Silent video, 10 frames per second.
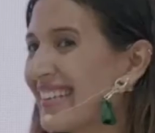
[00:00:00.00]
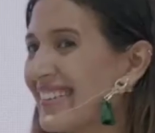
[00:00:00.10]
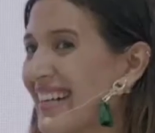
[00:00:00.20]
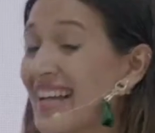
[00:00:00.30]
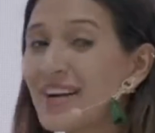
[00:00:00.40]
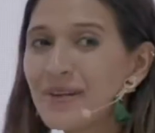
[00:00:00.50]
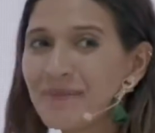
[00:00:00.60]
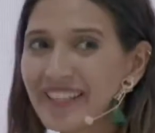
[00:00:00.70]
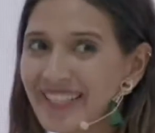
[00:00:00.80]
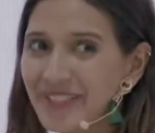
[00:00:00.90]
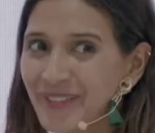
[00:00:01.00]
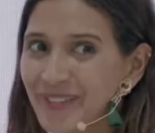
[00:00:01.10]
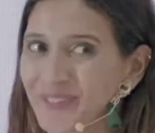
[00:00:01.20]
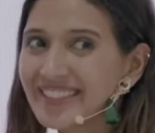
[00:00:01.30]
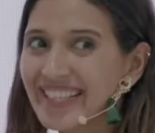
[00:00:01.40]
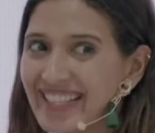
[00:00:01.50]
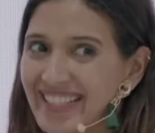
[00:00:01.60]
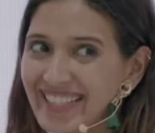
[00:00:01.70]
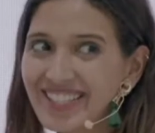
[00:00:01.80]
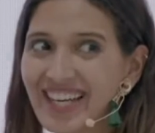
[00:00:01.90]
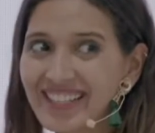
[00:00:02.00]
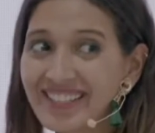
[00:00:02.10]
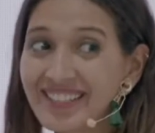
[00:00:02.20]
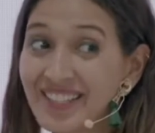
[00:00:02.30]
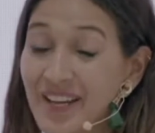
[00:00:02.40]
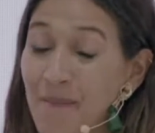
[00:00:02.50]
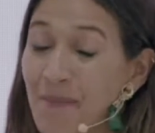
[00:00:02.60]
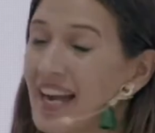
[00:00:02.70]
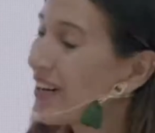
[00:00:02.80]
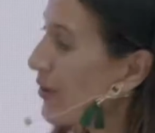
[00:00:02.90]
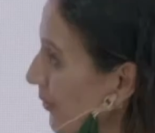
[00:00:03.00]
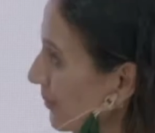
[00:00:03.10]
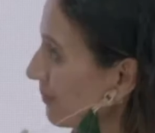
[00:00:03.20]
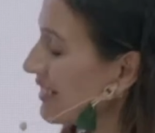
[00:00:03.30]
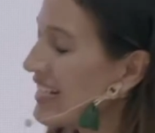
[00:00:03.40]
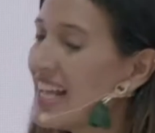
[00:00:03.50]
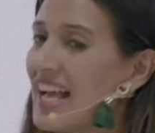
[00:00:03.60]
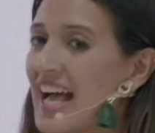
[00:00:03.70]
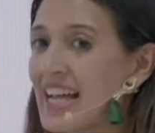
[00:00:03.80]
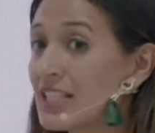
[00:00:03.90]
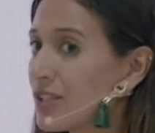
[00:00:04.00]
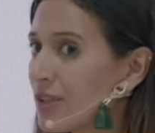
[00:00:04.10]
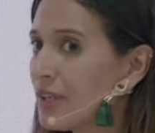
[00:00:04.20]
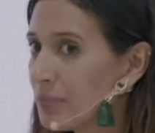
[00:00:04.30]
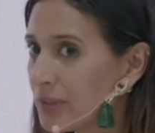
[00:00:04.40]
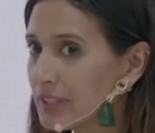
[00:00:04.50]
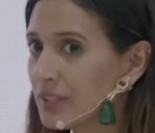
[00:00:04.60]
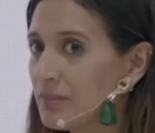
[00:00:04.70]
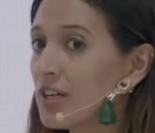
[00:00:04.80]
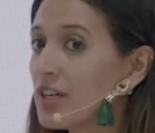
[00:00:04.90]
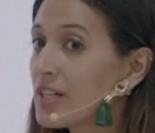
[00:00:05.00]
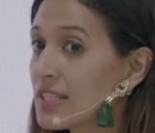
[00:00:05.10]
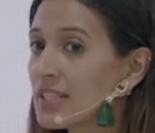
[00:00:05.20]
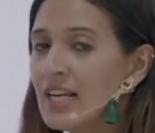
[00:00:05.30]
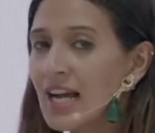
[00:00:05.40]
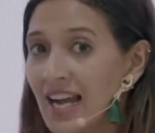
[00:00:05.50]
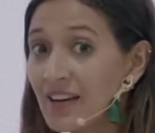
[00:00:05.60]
and I hope each one would take that challenge back home. And it's so important because I've